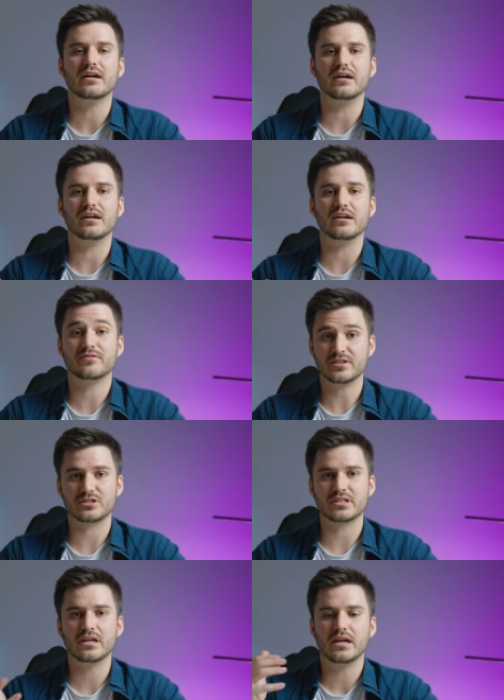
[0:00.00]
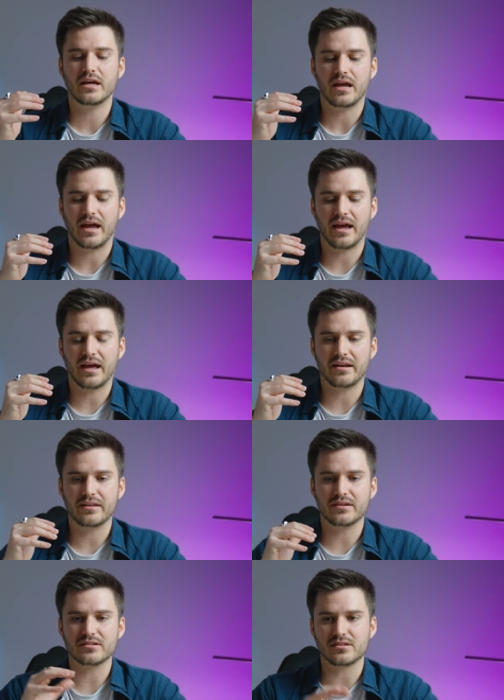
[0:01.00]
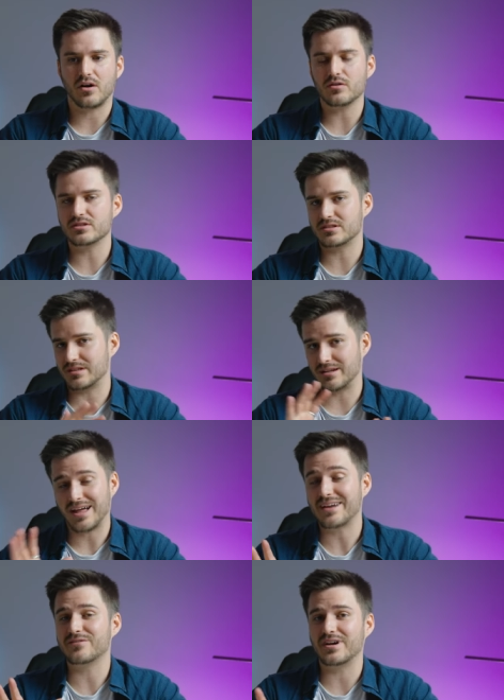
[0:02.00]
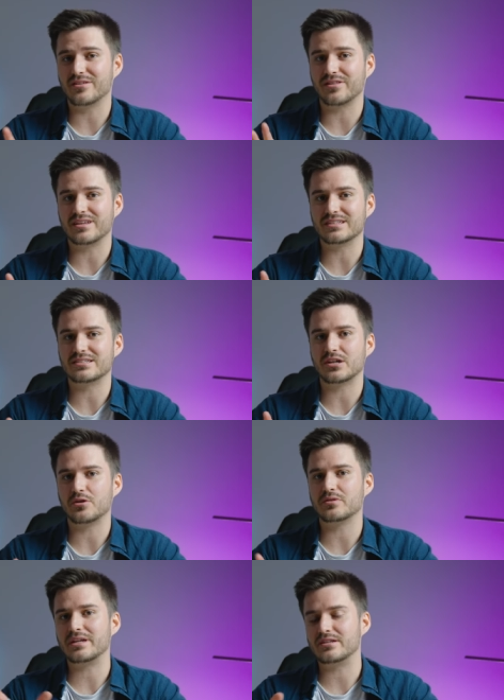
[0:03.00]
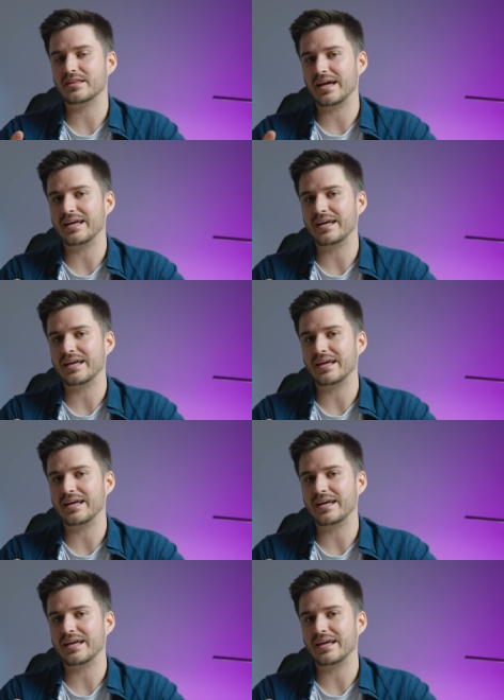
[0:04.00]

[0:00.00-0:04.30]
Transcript: uh, fishing, and there's all just a lot of other things that go into that